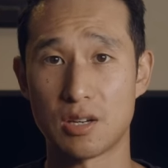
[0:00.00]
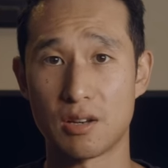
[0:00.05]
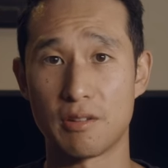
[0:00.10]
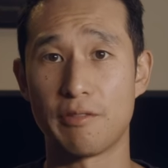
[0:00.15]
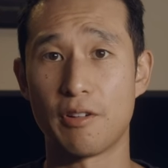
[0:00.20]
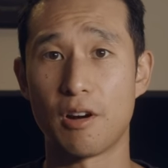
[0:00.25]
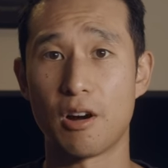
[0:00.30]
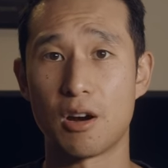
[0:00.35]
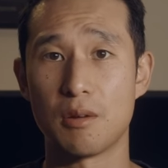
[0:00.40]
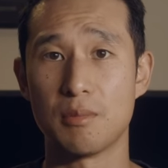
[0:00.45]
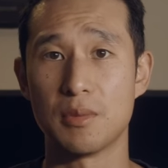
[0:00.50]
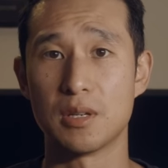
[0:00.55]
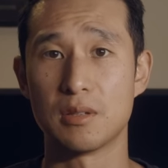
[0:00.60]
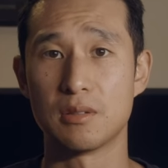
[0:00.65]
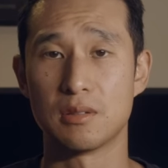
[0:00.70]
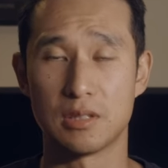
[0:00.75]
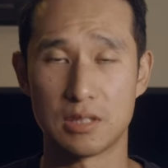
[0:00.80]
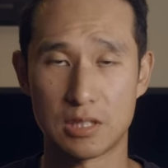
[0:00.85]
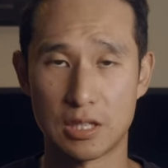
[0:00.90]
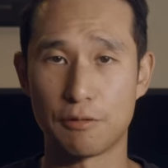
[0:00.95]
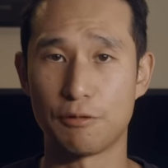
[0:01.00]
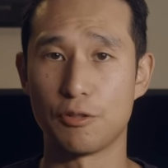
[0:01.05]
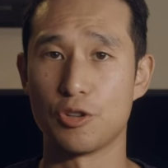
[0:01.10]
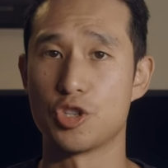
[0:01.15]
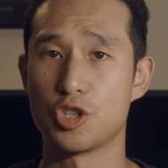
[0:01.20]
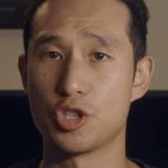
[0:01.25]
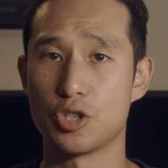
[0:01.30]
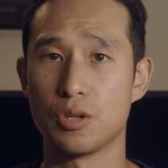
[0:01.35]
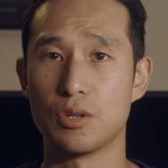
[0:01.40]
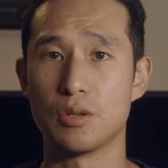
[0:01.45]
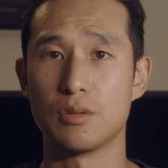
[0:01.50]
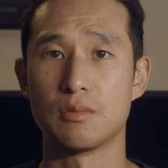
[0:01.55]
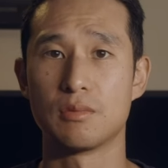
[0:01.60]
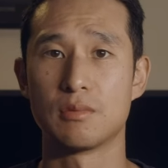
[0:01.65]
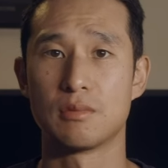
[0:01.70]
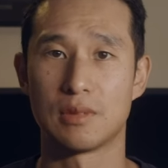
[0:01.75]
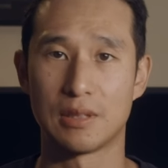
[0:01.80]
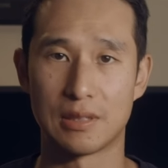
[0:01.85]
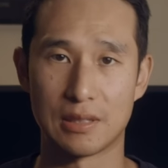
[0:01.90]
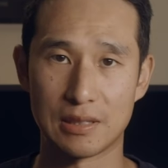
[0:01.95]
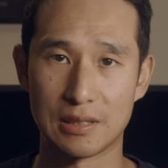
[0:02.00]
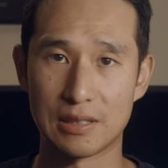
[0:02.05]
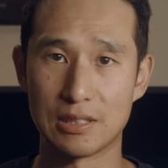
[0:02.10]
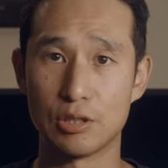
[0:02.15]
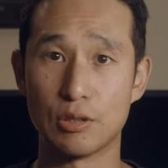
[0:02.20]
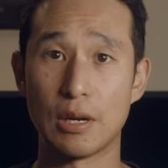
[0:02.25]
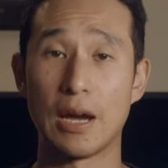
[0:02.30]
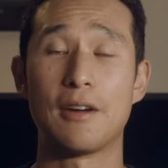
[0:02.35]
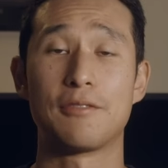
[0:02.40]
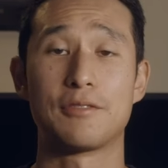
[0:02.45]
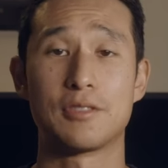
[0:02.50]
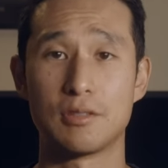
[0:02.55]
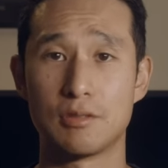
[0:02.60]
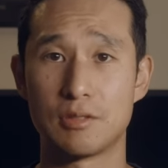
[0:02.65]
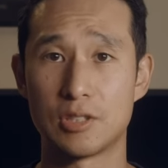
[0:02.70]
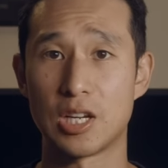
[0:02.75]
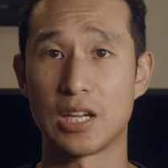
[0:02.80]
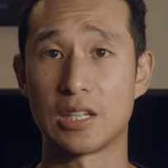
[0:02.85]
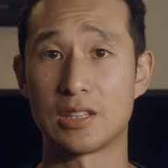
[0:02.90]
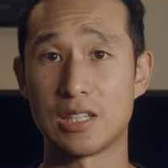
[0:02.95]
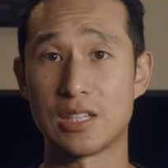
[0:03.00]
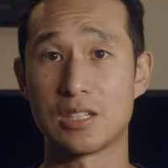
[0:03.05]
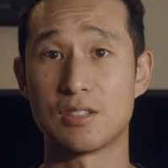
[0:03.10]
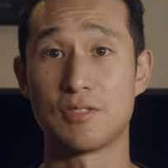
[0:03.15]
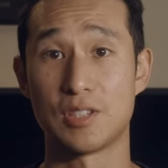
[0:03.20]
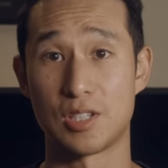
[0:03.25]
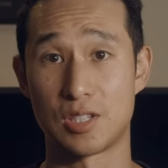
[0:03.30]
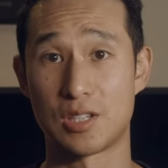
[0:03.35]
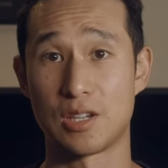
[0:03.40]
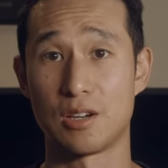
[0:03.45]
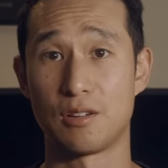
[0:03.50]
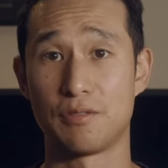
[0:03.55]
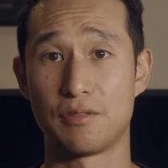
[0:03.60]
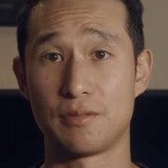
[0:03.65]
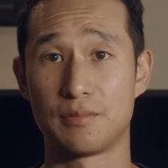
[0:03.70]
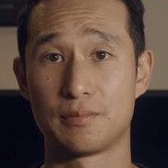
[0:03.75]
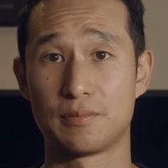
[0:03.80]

environment, different shoot. You have to check this for yourself.